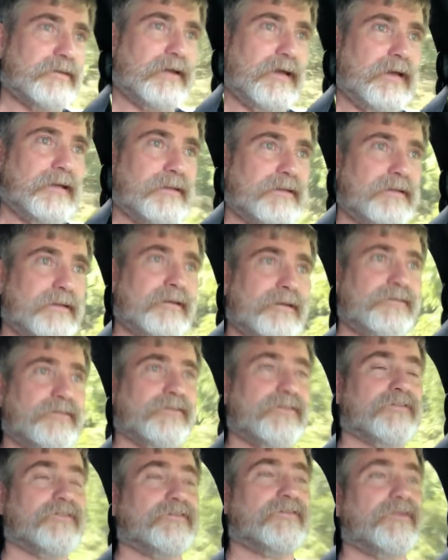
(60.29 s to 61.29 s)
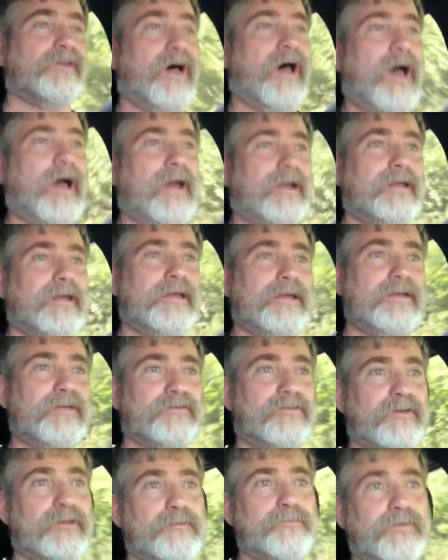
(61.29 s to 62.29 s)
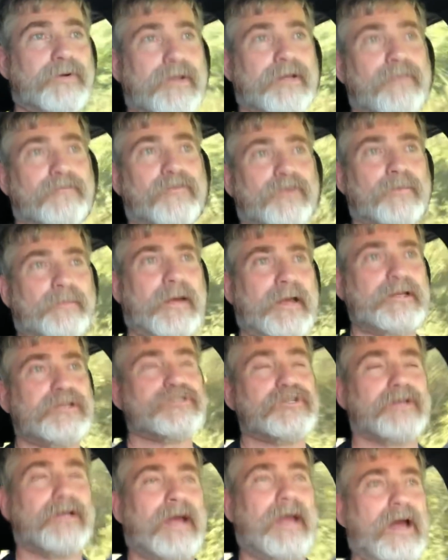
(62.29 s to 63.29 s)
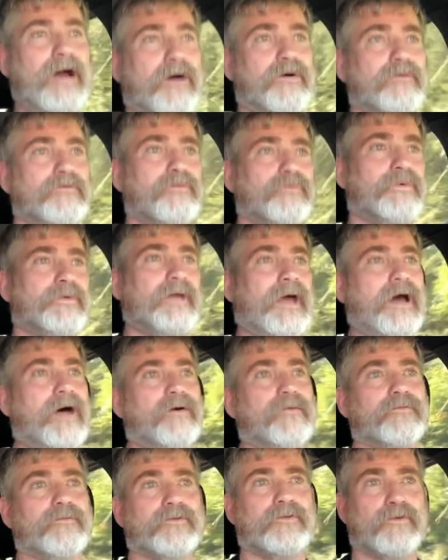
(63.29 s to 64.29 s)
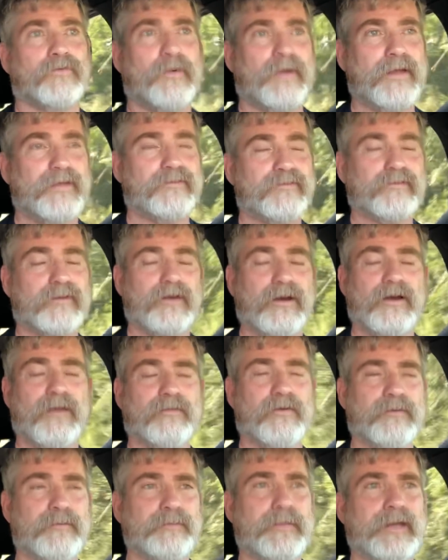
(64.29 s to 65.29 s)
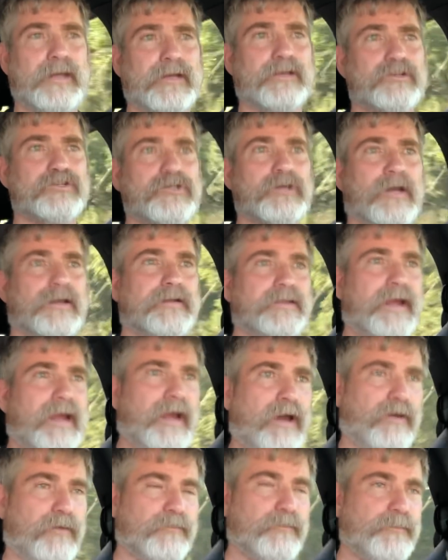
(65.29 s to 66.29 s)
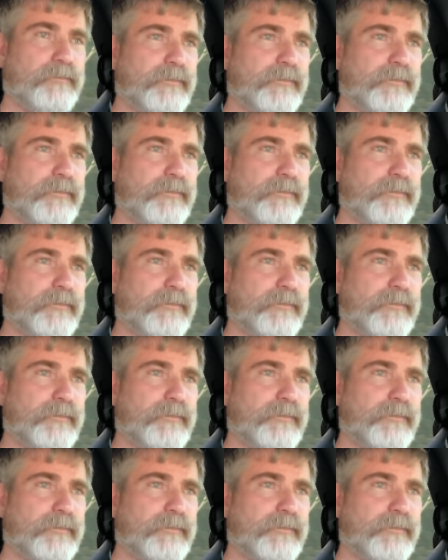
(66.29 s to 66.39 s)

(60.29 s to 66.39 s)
that this is not easy to put information out without the risk of it being shut down.